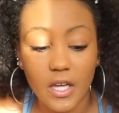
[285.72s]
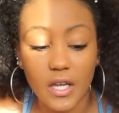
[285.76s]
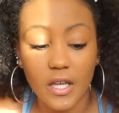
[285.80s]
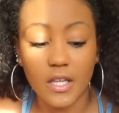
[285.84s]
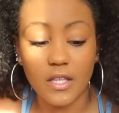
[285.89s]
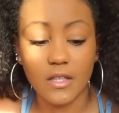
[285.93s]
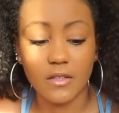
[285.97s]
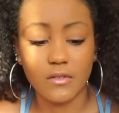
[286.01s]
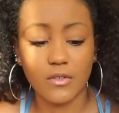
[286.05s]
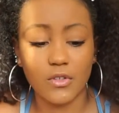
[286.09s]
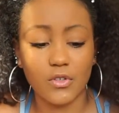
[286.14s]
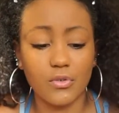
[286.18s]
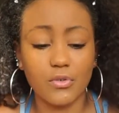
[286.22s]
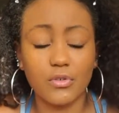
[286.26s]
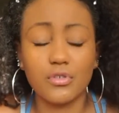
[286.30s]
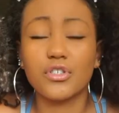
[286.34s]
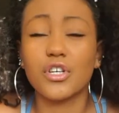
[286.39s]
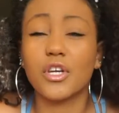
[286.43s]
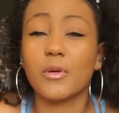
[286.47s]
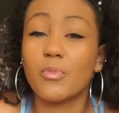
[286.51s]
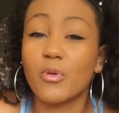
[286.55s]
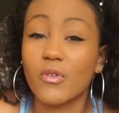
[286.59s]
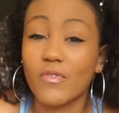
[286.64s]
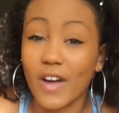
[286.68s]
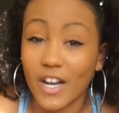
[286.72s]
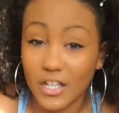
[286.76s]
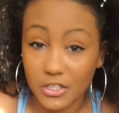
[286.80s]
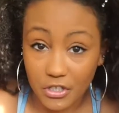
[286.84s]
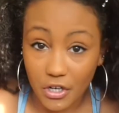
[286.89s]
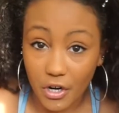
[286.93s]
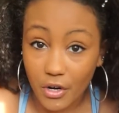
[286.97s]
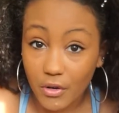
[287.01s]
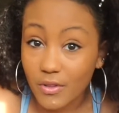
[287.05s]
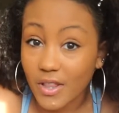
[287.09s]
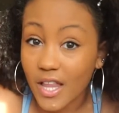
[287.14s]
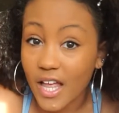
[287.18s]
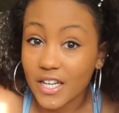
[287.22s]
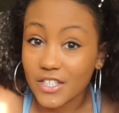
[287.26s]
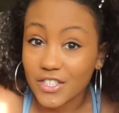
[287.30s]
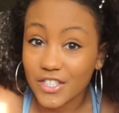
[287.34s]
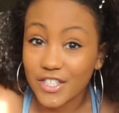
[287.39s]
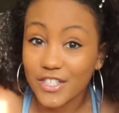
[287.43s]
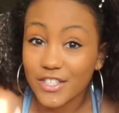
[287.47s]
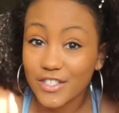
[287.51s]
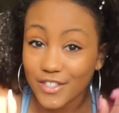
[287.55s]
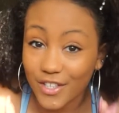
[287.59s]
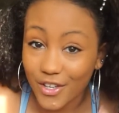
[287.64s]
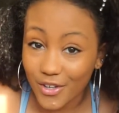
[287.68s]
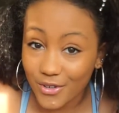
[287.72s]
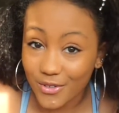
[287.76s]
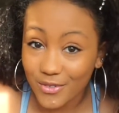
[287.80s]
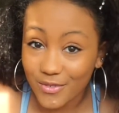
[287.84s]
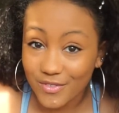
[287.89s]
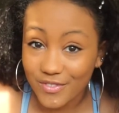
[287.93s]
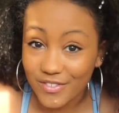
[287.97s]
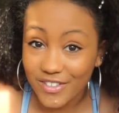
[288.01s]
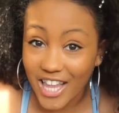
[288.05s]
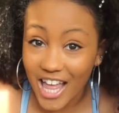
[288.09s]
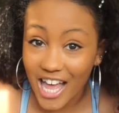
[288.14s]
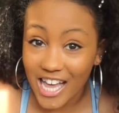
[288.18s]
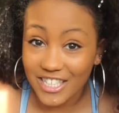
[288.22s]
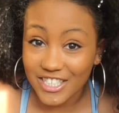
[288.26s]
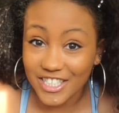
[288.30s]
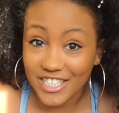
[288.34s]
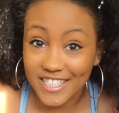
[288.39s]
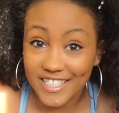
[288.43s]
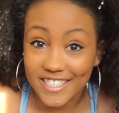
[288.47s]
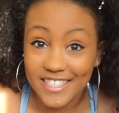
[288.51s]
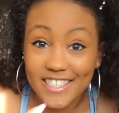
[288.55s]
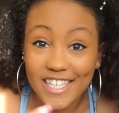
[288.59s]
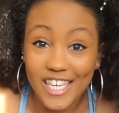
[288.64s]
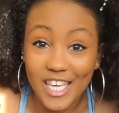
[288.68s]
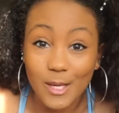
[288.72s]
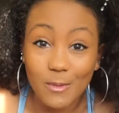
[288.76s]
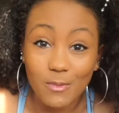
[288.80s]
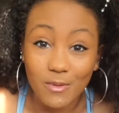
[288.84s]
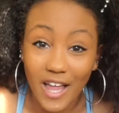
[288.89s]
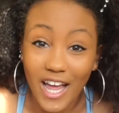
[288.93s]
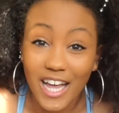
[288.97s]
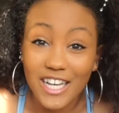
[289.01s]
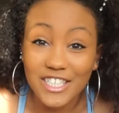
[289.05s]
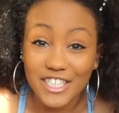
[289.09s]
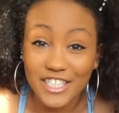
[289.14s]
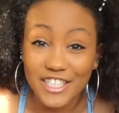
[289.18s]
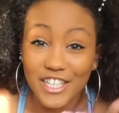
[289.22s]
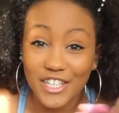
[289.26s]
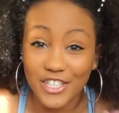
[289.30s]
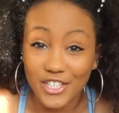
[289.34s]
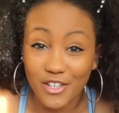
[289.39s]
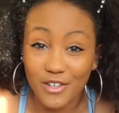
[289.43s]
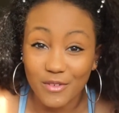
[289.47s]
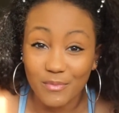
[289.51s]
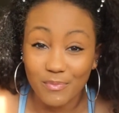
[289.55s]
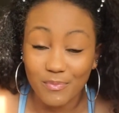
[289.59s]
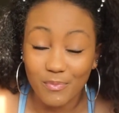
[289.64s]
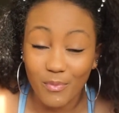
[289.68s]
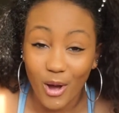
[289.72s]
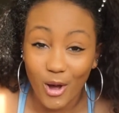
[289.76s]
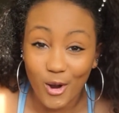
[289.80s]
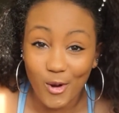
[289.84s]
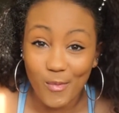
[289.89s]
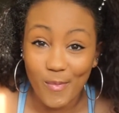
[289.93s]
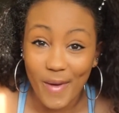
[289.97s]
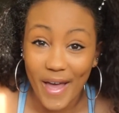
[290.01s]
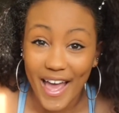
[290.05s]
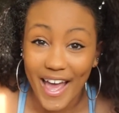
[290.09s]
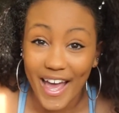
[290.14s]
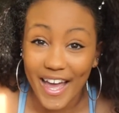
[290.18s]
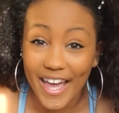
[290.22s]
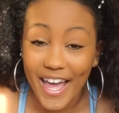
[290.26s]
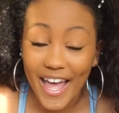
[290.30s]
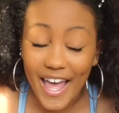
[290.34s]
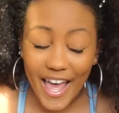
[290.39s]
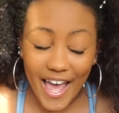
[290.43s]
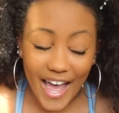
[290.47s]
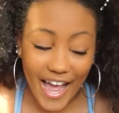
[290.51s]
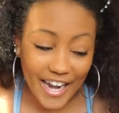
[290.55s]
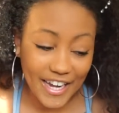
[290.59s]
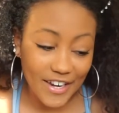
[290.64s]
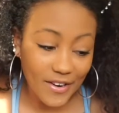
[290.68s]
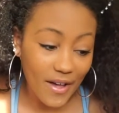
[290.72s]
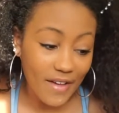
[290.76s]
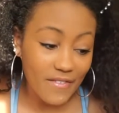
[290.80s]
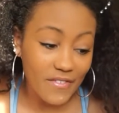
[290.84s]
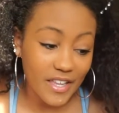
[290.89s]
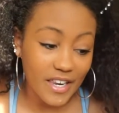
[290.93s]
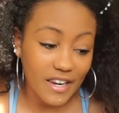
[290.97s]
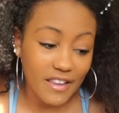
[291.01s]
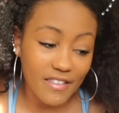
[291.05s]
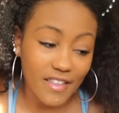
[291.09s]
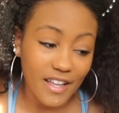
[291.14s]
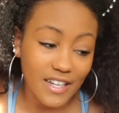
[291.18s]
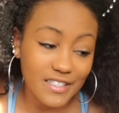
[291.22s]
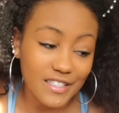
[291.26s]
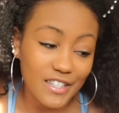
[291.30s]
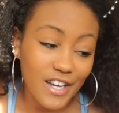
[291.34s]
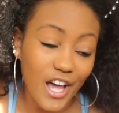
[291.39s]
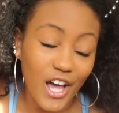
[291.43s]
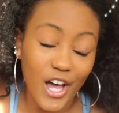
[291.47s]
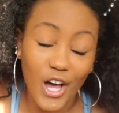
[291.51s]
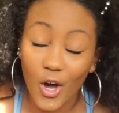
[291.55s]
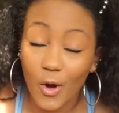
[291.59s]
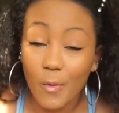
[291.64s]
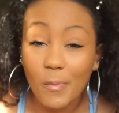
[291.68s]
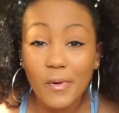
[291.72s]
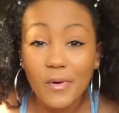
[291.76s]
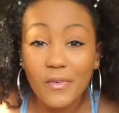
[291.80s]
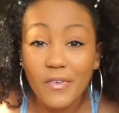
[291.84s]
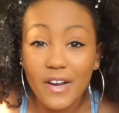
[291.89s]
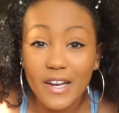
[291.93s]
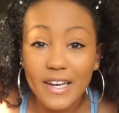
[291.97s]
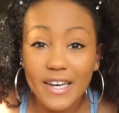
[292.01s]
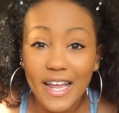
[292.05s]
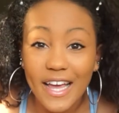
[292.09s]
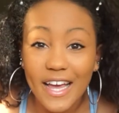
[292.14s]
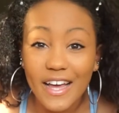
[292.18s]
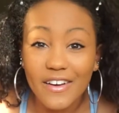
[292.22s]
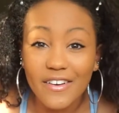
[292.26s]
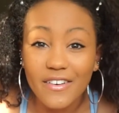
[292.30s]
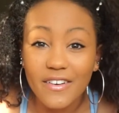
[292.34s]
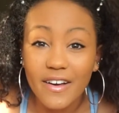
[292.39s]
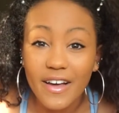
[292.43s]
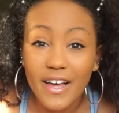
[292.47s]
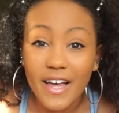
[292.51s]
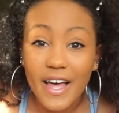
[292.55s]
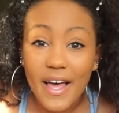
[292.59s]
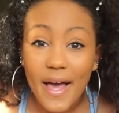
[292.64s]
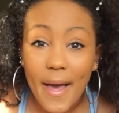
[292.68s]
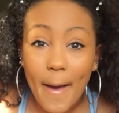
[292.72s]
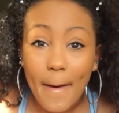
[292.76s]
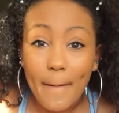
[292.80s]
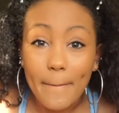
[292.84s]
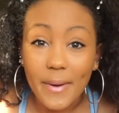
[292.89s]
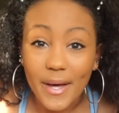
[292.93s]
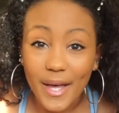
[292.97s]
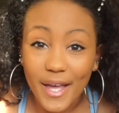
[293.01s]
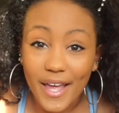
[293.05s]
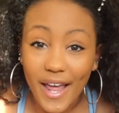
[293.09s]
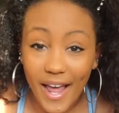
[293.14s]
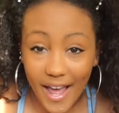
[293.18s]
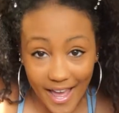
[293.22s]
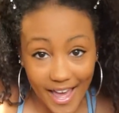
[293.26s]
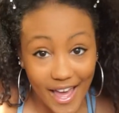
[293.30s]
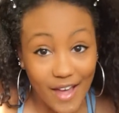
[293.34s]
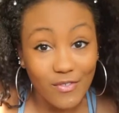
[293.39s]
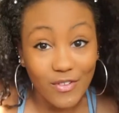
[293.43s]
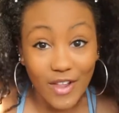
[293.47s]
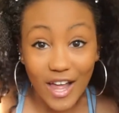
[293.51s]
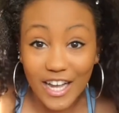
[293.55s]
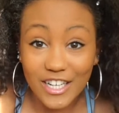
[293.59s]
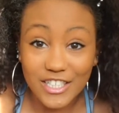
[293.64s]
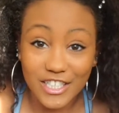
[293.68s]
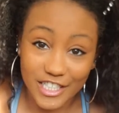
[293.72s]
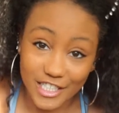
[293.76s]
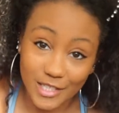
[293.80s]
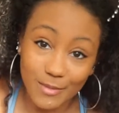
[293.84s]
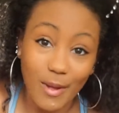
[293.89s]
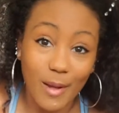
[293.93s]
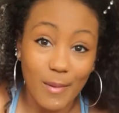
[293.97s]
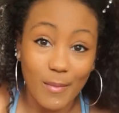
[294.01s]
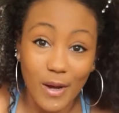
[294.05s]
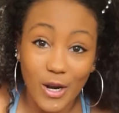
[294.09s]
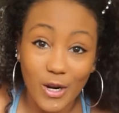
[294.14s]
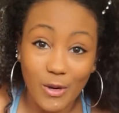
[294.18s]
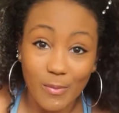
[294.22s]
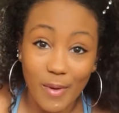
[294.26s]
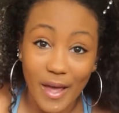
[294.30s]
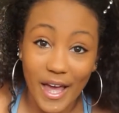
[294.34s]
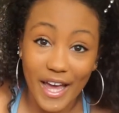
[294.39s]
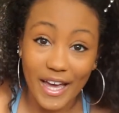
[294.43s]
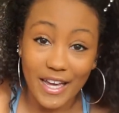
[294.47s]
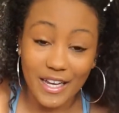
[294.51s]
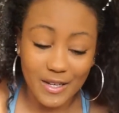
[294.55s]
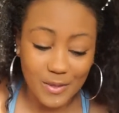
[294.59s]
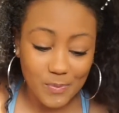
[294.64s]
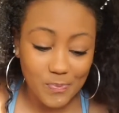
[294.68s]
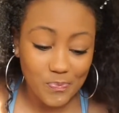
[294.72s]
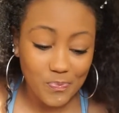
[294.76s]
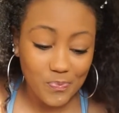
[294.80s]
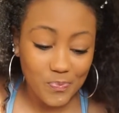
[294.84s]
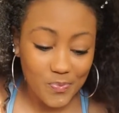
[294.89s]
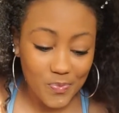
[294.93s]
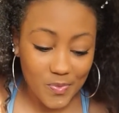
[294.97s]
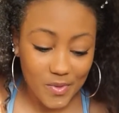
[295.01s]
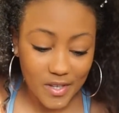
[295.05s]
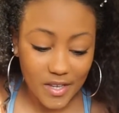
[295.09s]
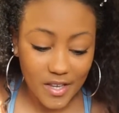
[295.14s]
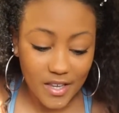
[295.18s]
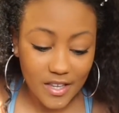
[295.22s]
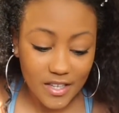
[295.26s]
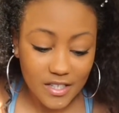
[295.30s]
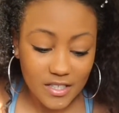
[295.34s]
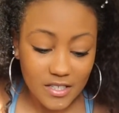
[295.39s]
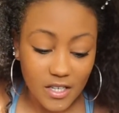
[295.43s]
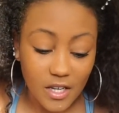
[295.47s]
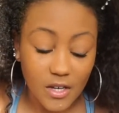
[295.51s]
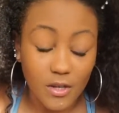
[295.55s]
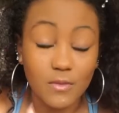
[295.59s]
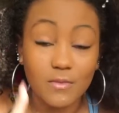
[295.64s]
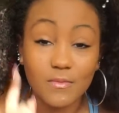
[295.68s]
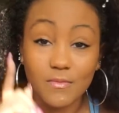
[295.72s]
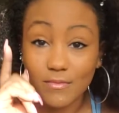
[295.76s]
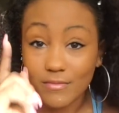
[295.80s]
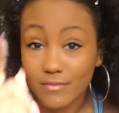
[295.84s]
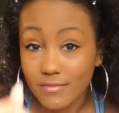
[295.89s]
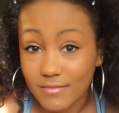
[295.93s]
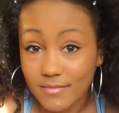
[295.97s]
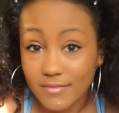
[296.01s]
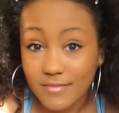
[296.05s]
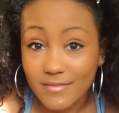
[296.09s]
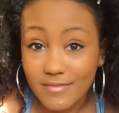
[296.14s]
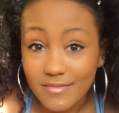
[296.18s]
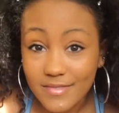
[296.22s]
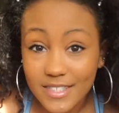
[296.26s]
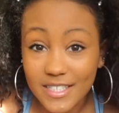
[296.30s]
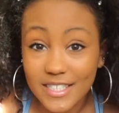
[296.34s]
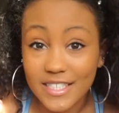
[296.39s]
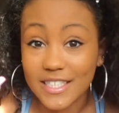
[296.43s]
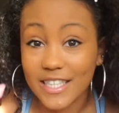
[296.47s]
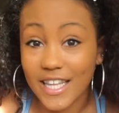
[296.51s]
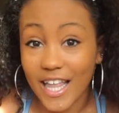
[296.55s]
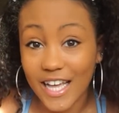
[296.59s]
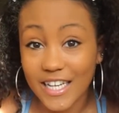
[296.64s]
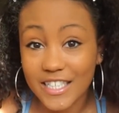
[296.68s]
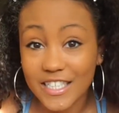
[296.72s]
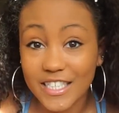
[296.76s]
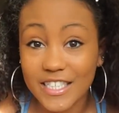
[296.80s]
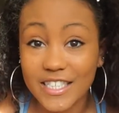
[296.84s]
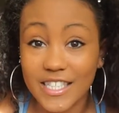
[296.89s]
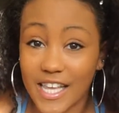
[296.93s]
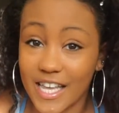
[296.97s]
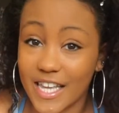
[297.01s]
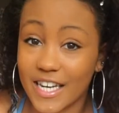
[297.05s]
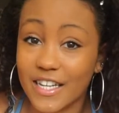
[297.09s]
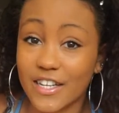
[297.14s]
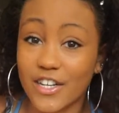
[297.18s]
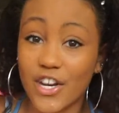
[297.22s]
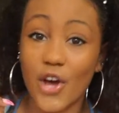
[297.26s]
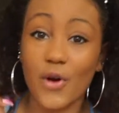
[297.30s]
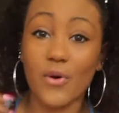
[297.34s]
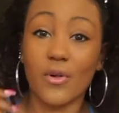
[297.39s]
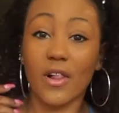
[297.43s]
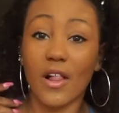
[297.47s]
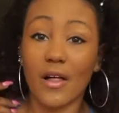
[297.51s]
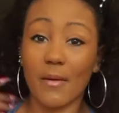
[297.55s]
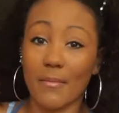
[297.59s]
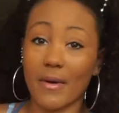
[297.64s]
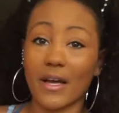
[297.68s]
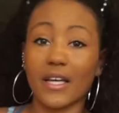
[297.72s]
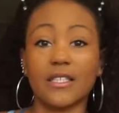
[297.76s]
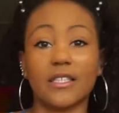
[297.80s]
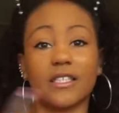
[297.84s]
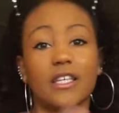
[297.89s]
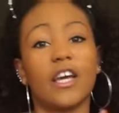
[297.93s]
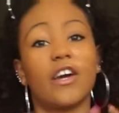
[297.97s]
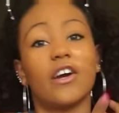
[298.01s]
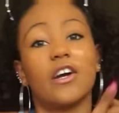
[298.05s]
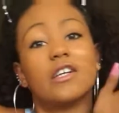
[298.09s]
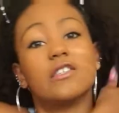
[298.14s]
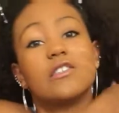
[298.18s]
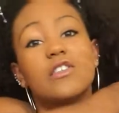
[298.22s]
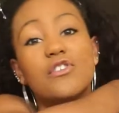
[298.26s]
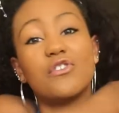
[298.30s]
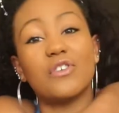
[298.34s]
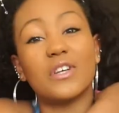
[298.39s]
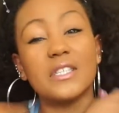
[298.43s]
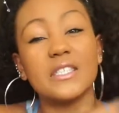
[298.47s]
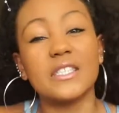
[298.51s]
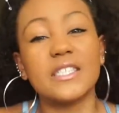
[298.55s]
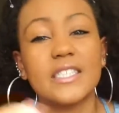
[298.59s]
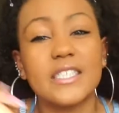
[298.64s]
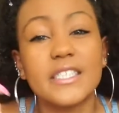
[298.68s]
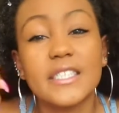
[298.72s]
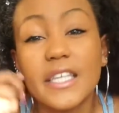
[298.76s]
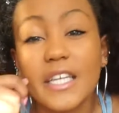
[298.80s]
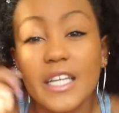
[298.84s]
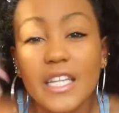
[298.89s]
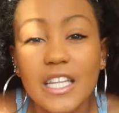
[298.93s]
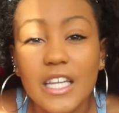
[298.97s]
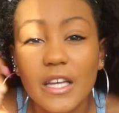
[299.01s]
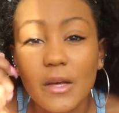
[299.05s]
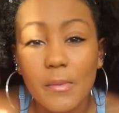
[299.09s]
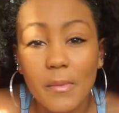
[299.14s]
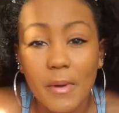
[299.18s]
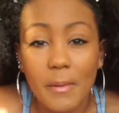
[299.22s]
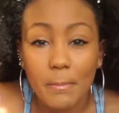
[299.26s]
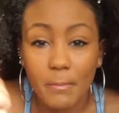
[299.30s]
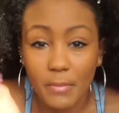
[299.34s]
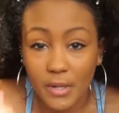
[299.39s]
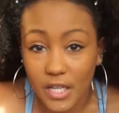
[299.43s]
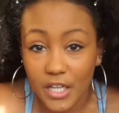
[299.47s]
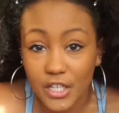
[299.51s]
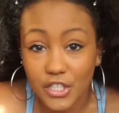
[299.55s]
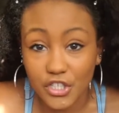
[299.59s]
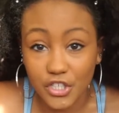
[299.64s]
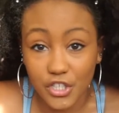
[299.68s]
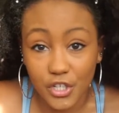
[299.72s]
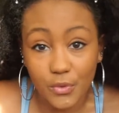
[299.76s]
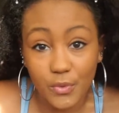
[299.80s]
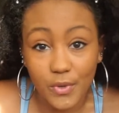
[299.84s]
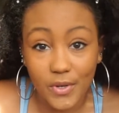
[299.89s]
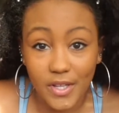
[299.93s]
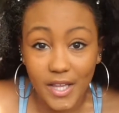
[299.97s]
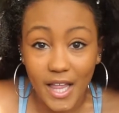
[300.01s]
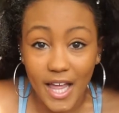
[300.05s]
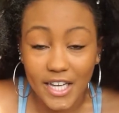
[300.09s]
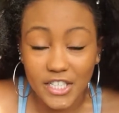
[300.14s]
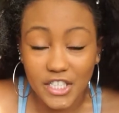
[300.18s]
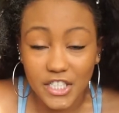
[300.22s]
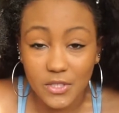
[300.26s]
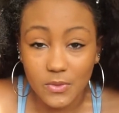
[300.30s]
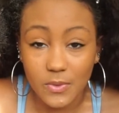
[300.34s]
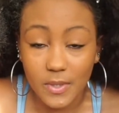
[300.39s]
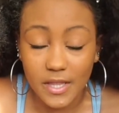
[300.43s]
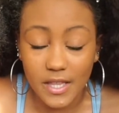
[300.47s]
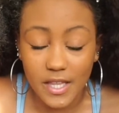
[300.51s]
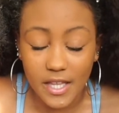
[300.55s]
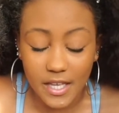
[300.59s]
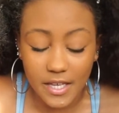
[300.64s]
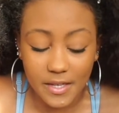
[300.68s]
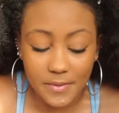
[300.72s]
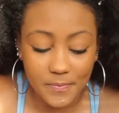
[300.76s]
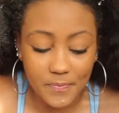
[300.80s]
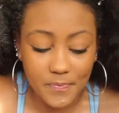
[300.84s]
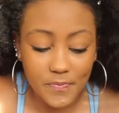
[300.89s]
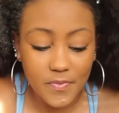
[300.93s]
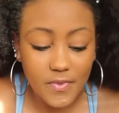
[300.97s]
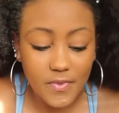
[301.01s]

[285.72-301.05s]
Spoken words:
And you usually provide your own lashes, so lashes. Keep lashes in your model bag. I don't have any that's not open right now, but I have lashes in my model bag. So lashes and a no clump mascara so you can seal them and blend your real lashes with it.